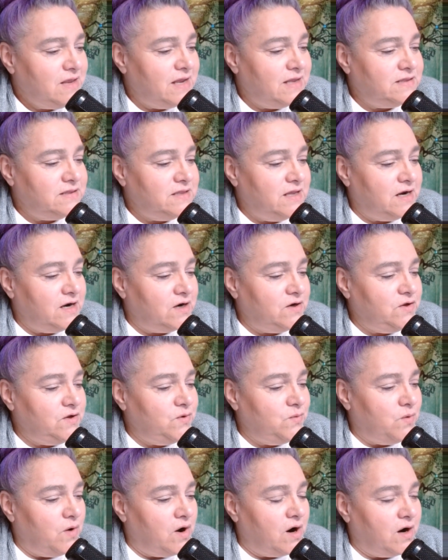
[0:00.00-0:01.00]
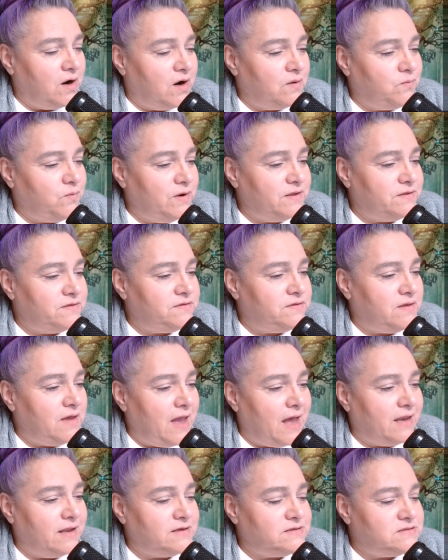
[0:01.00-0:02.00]
And there you are with
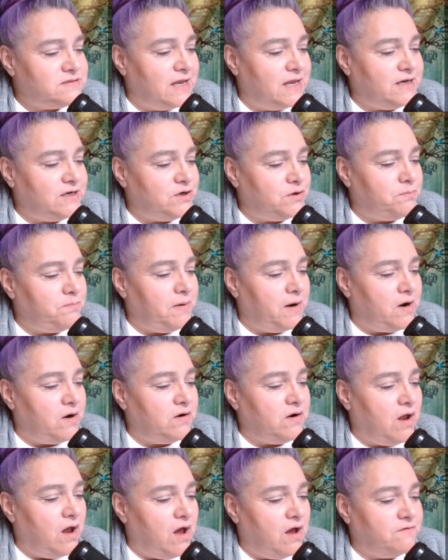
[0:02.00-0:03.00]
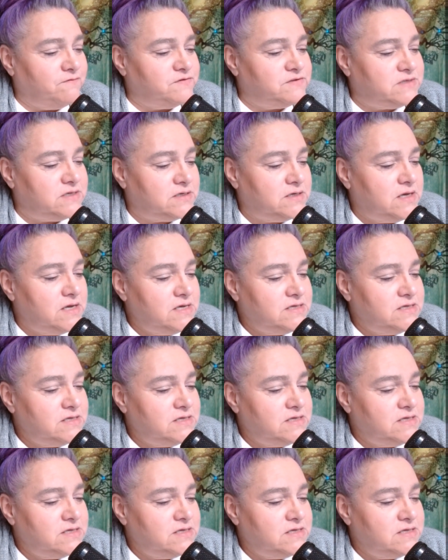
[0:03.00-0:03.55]
Alexander Baranov's